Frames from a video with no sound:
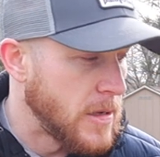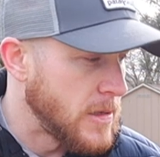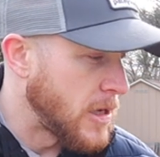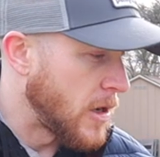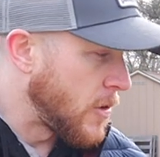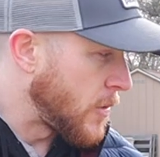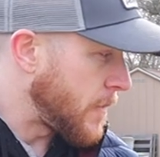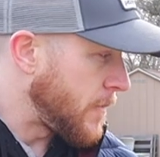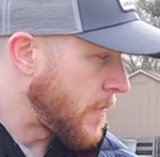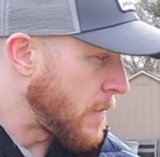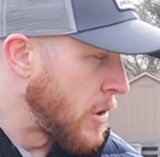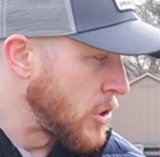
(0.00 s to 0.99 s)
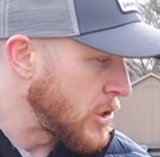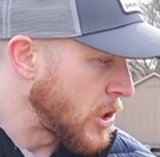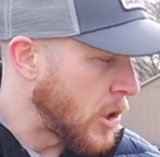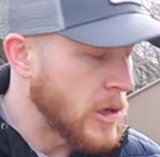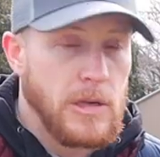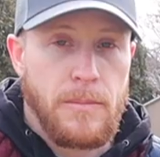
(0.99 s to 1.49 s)
So most
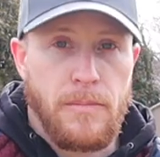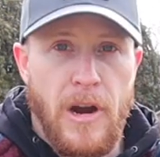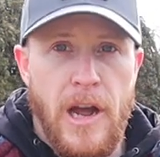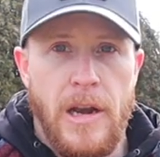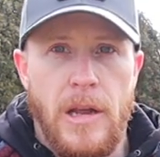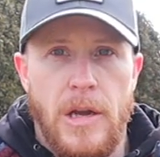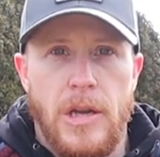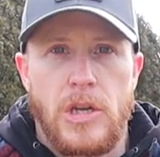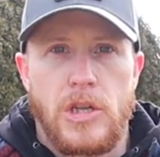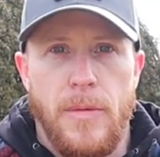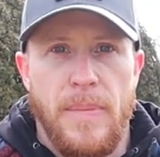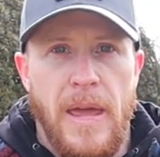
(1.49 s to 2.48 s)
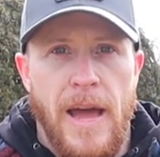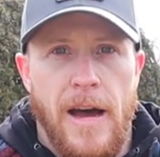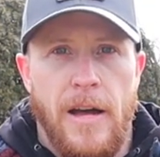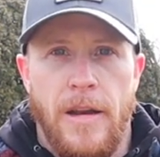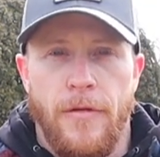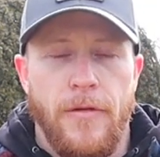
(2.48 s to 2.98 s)
dogs are bred to be
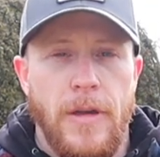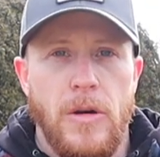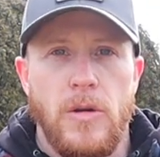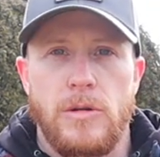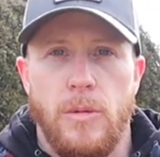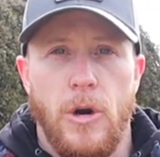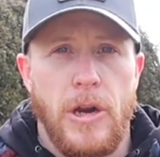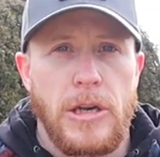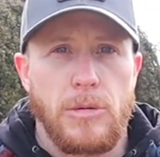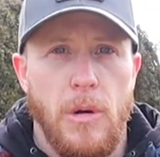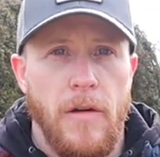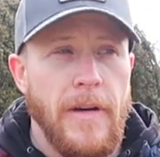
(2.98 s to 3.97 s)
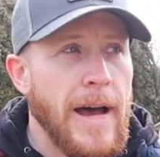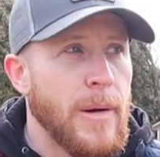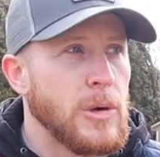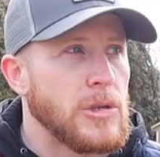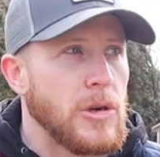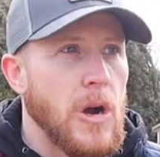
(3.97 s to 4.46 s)
out in the fields working twelve
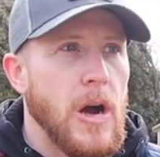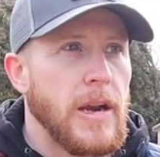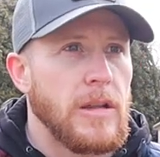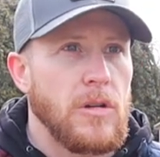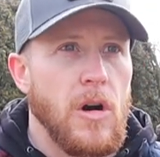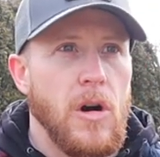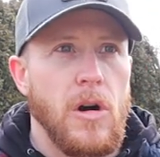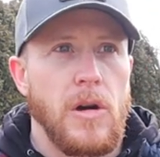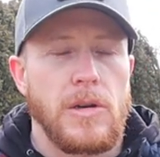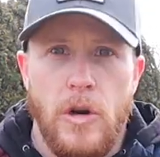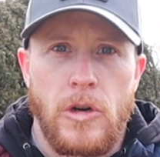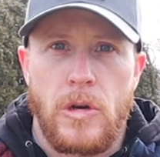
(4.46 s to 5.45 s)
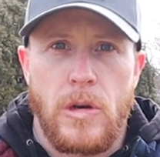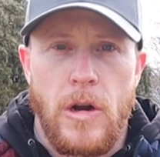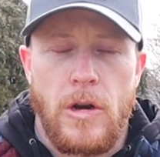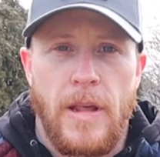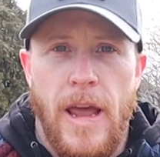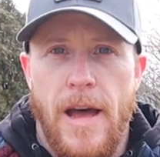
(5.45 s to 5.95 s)
hours or hunting dogs, or,
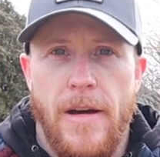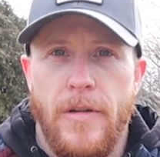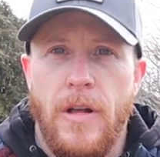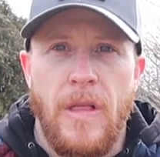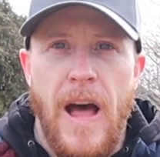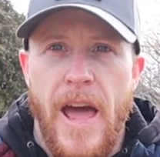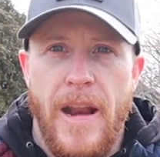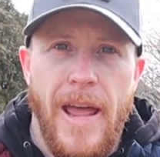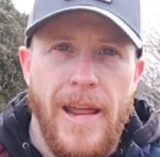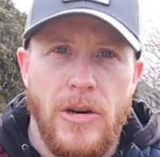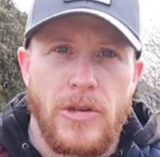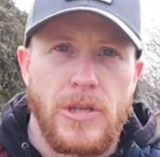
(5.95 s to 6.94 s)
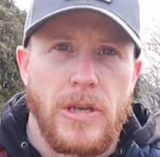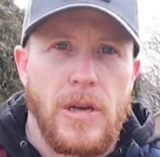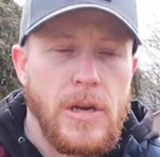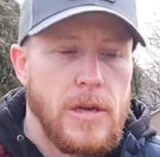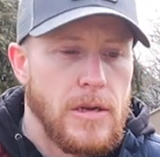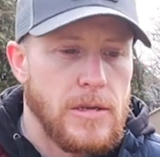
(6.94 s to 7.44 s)
or they have a lot of energy.
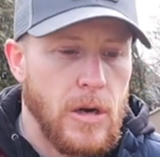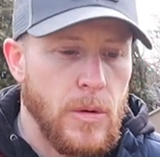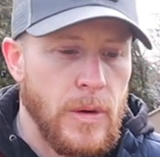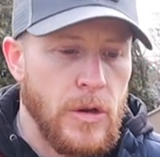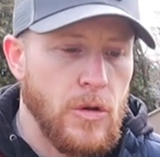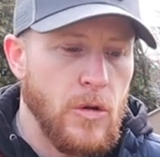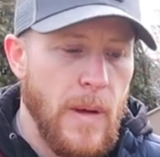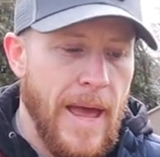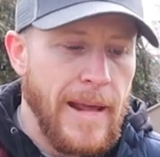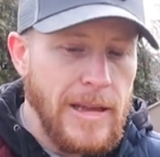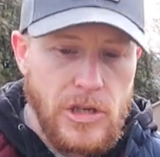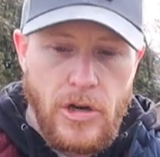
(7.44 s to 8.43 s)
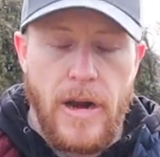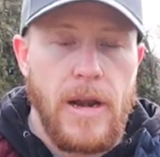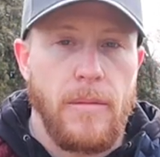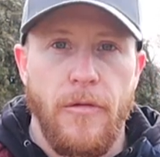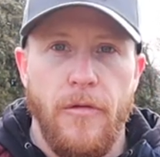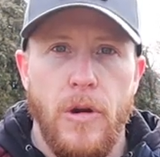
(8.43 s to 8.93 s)
So when you do any
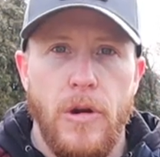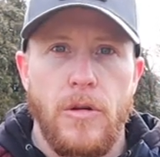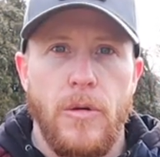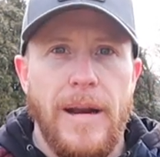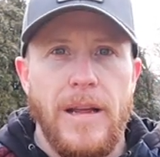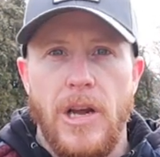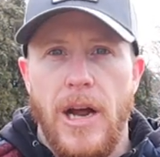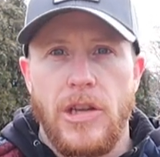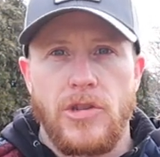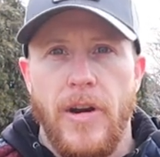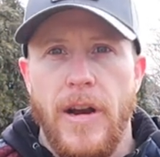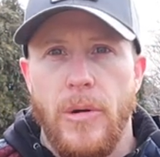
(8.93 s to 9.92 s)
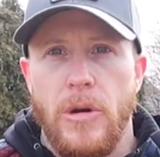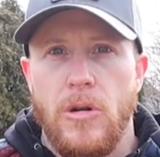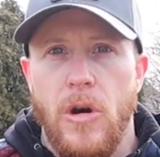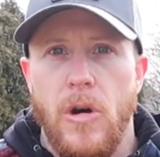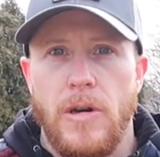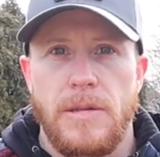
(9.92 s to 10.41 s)
training, before you do any kind of training with your
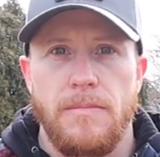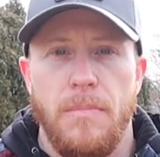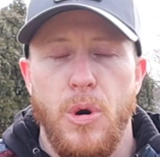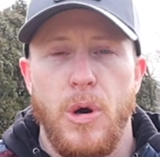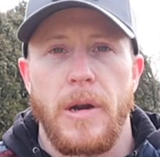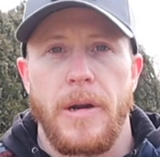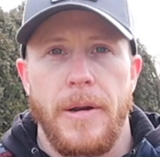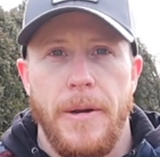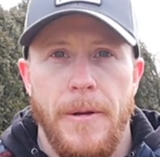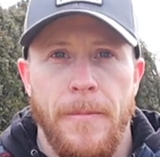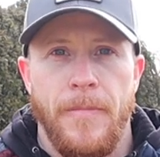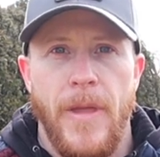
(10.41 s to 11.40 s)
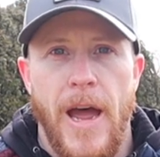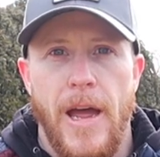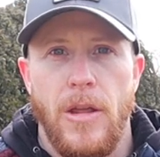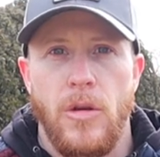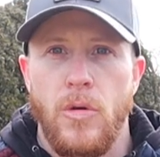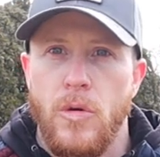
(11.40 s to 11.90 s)
dog, it's important
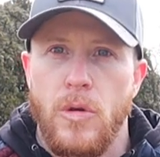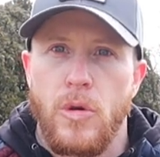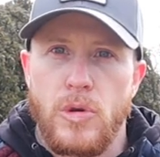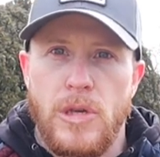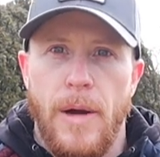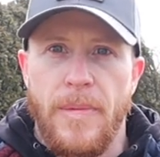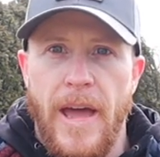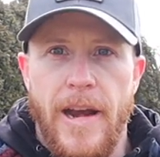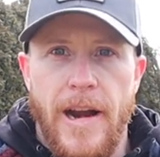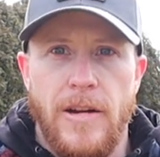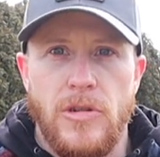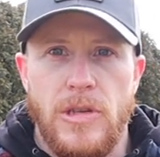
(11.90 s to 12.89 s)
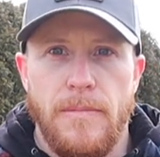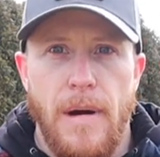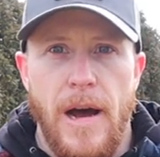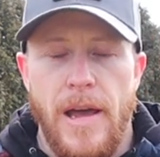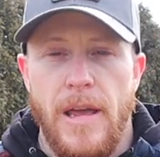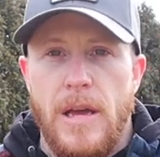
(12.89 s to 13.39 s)
that you use up that energy
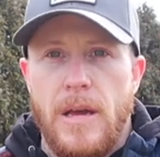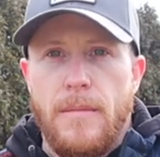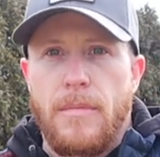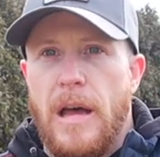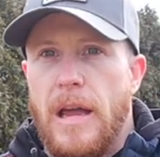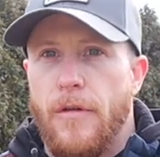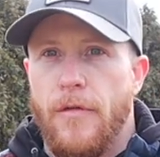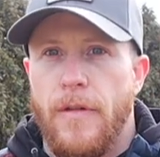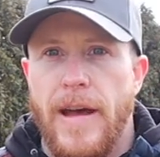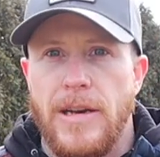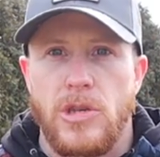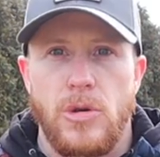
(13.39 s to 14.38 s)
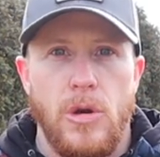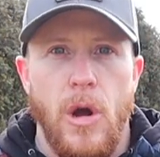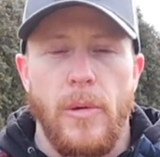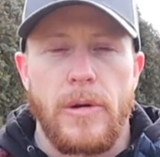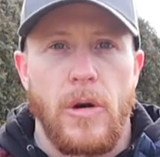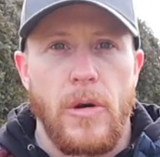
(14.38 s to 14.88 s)
by playing fetch, or
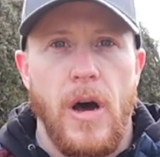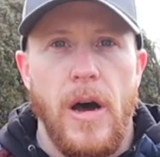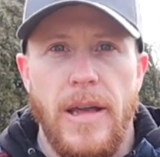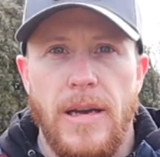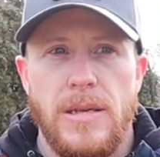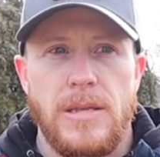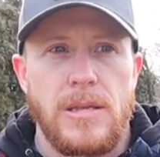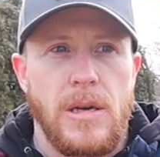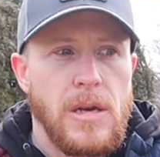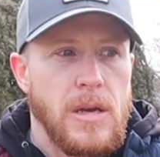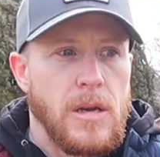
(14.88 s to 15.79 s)
going on hikes,